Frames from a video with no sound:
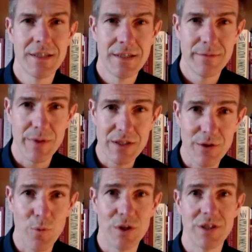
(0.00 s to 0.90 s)
But
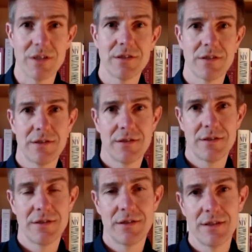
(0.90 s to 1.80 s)
someone does.
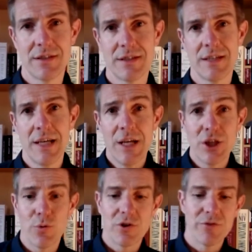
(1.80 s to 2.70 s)
The
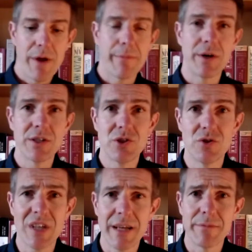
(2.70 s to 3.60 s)
word remember is used
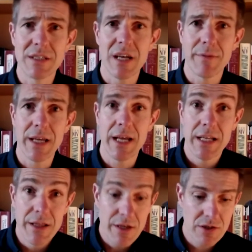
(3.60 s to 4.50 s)
time and time again
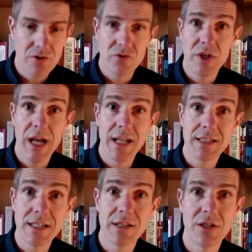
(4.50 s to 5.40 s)
in this story and
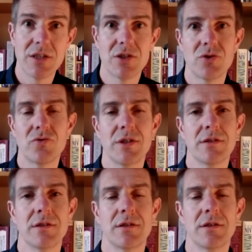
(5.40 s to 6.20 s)
in these stories.